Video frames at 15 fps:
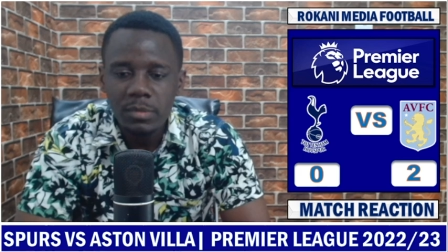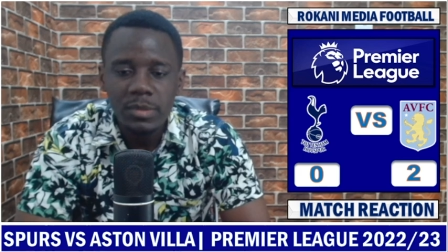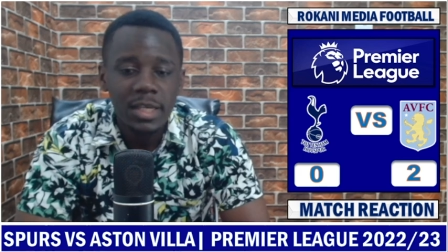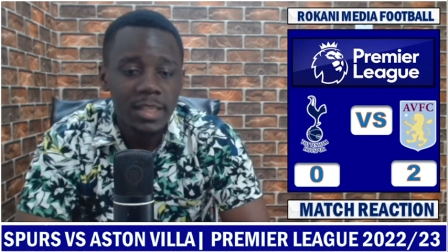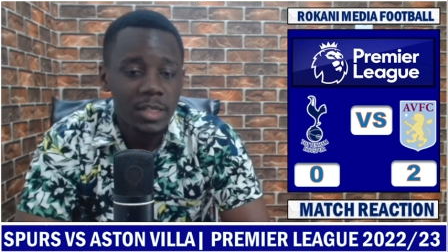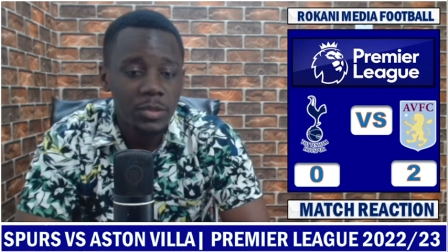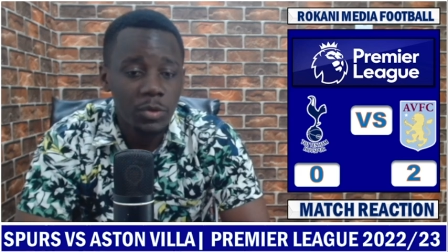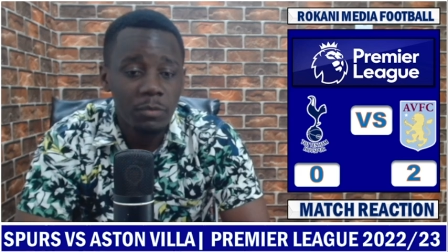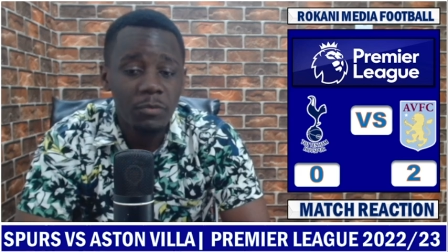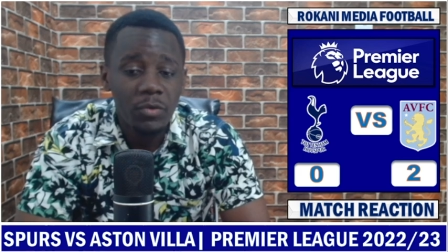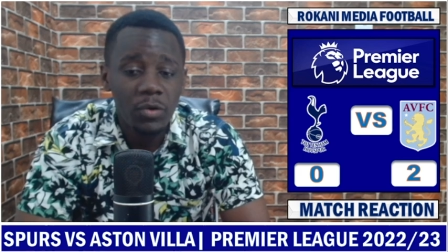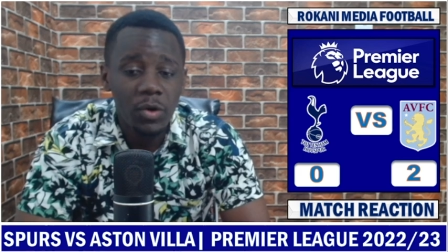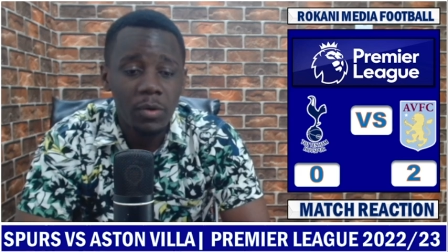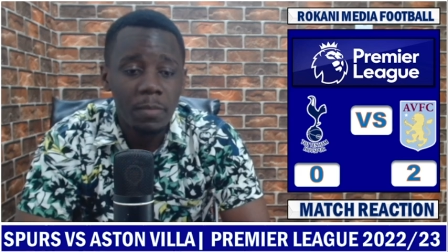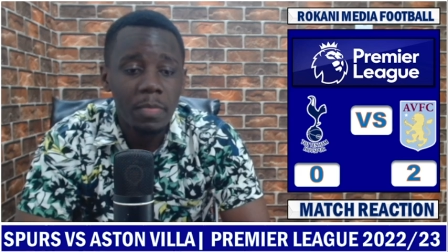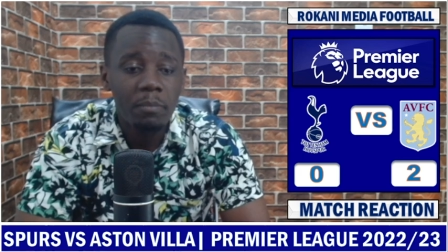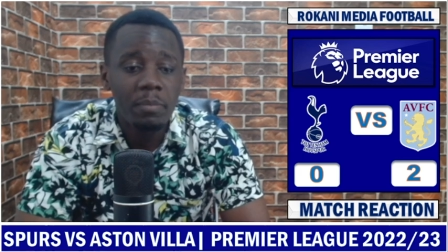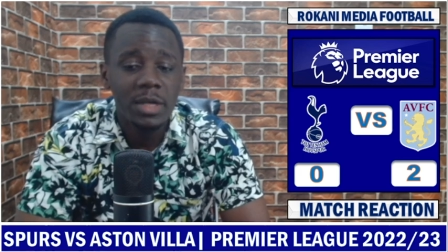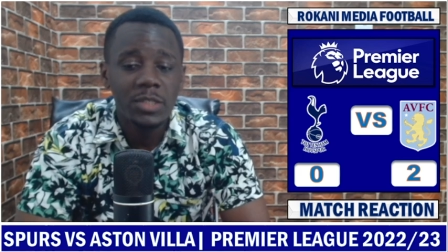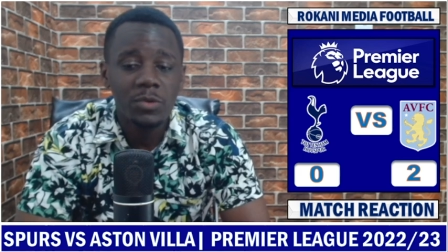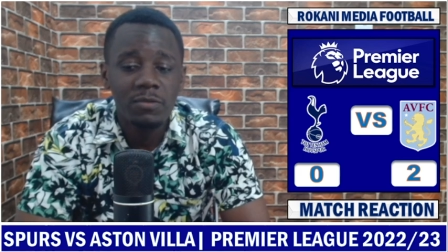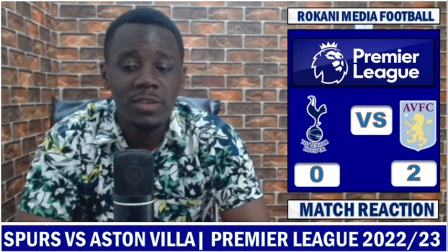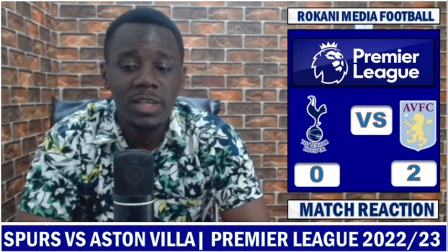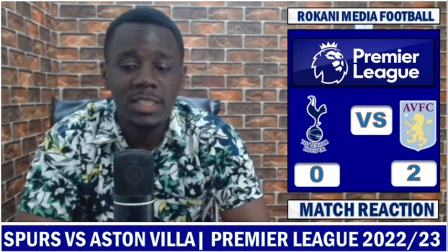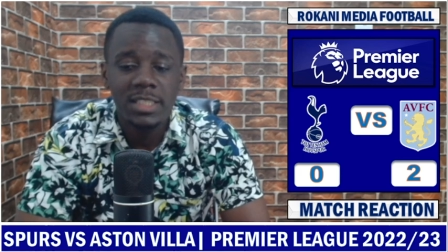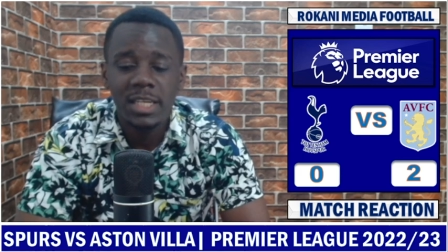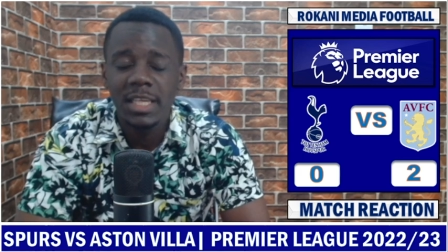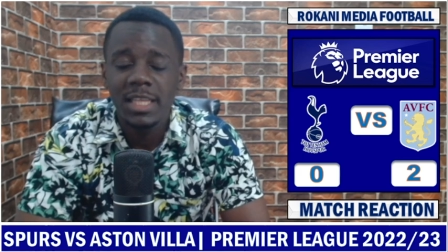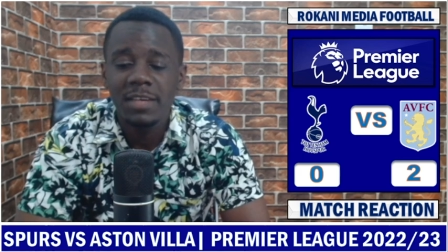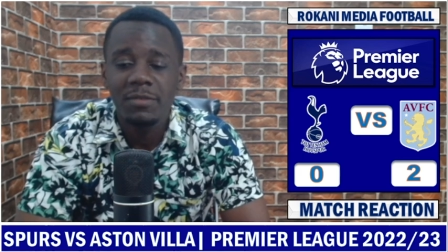the top 4. But
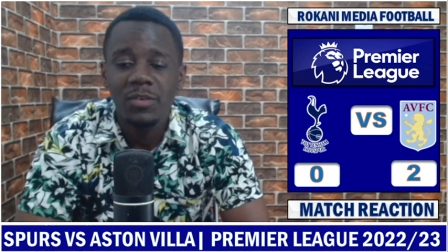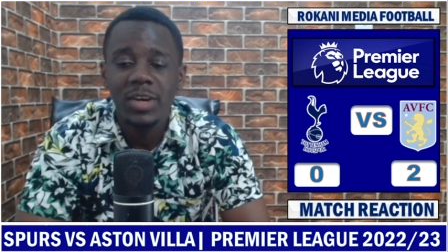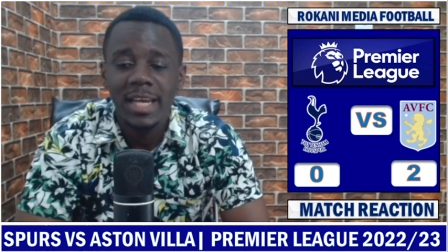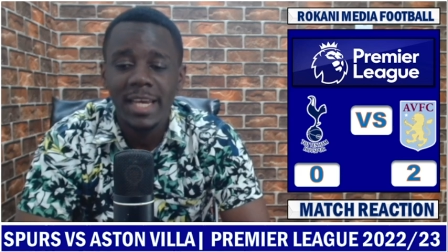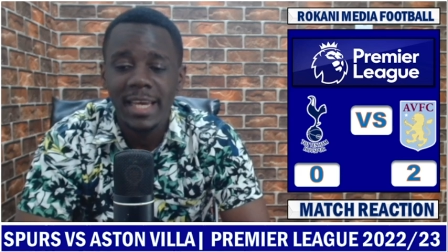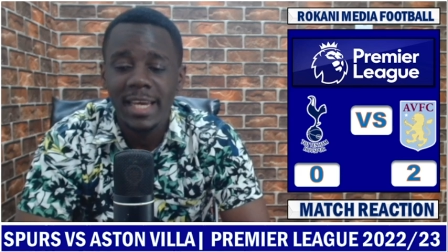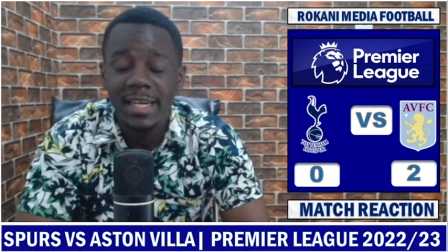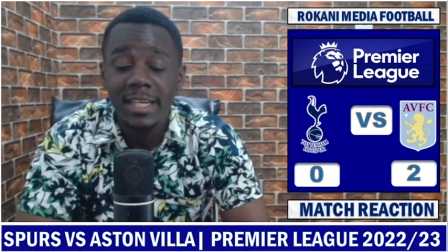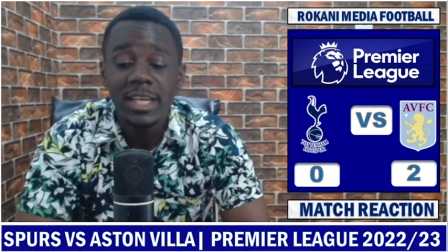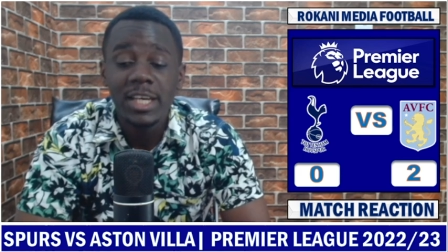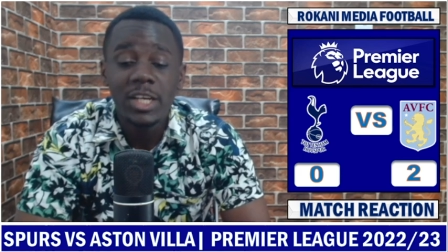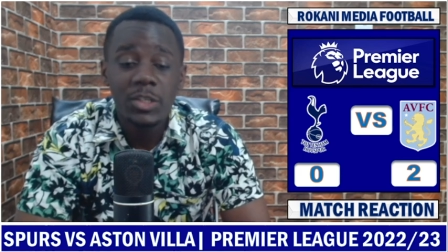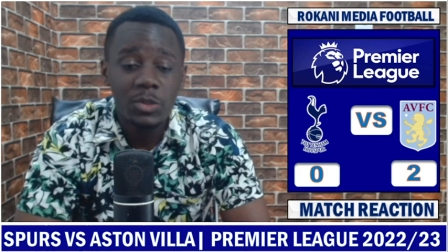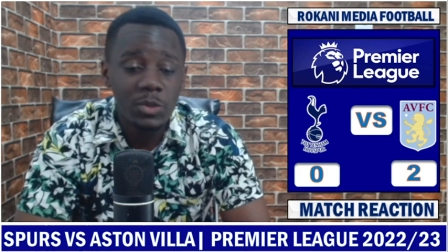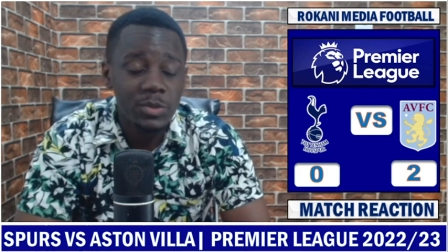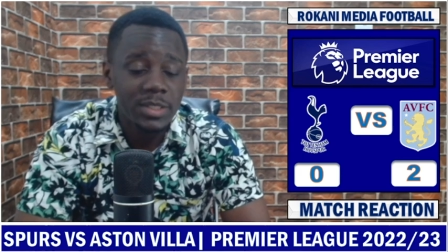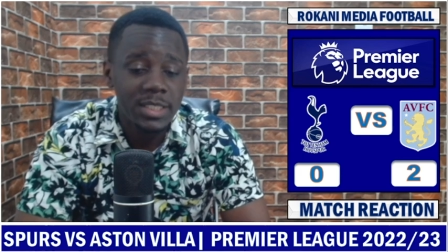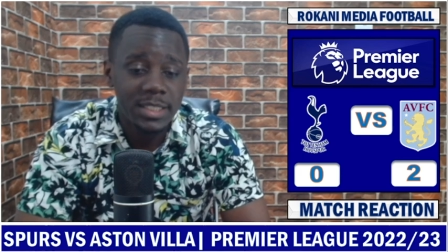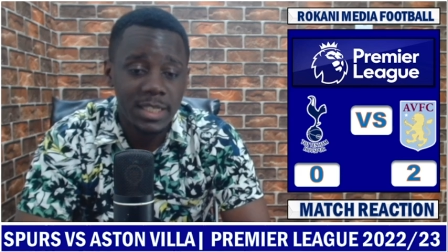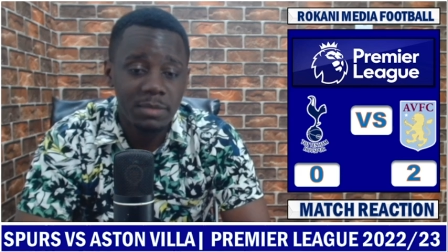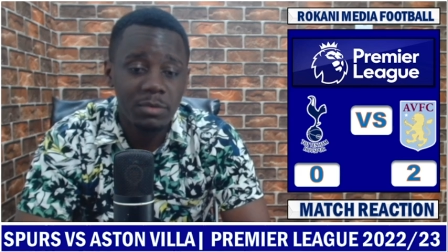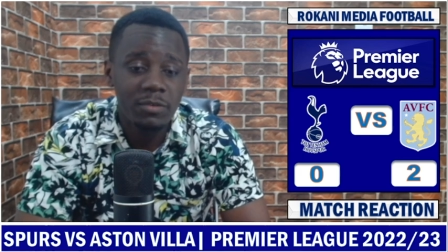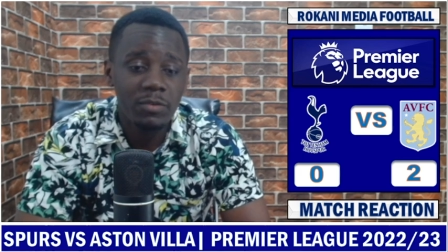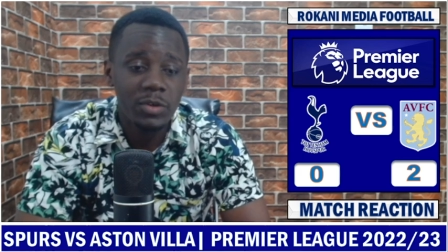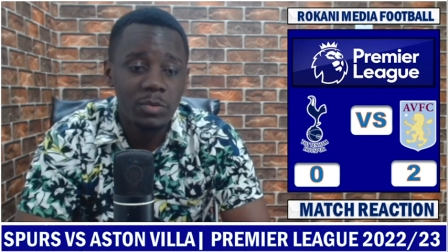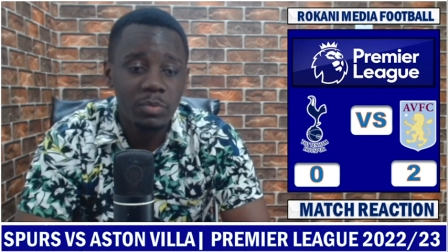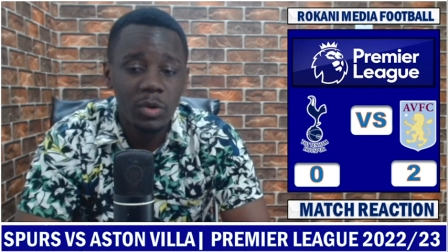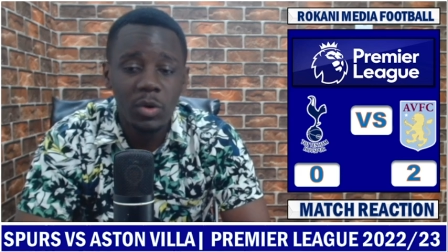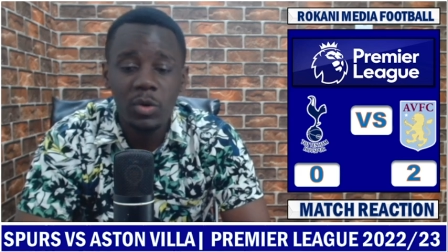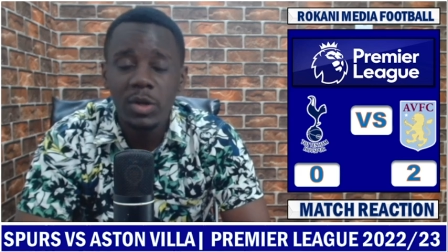obviously, they've gone ahead to lose this game of
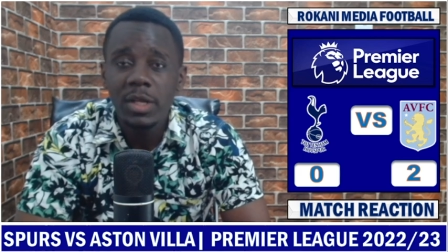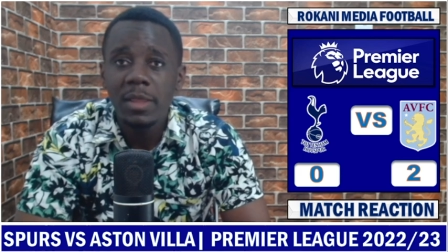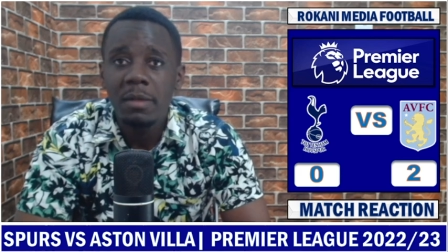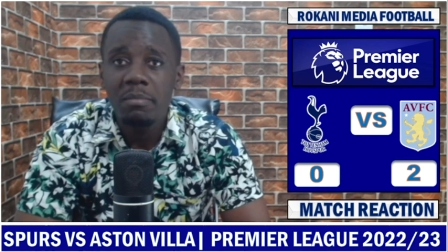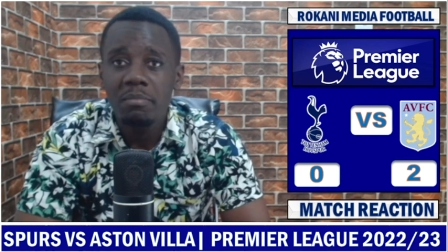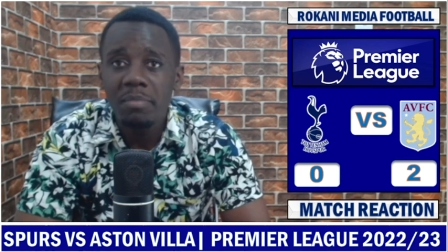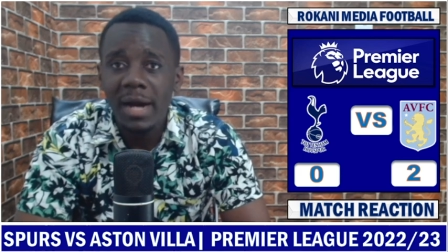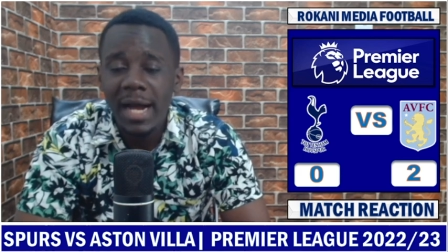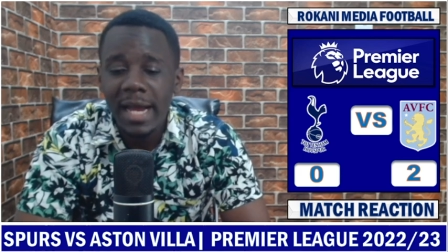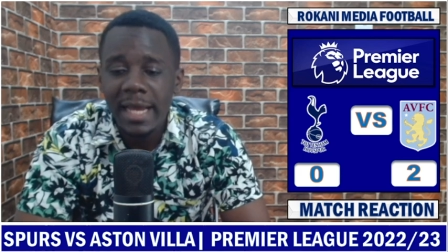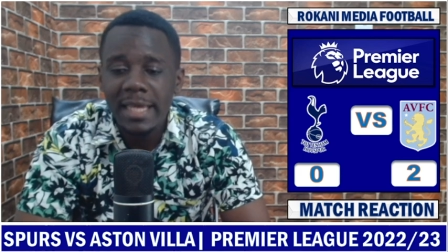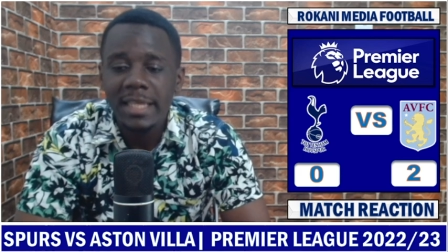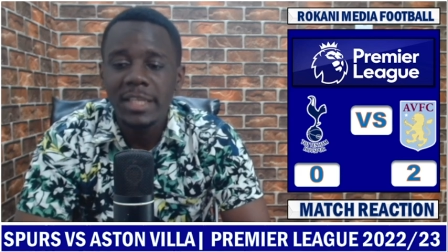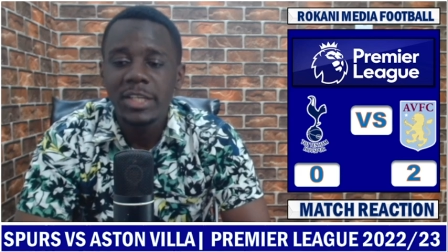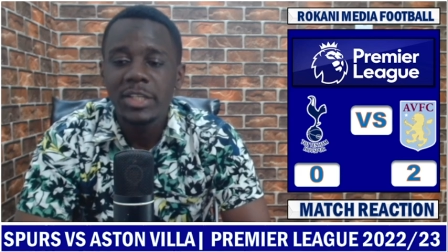football by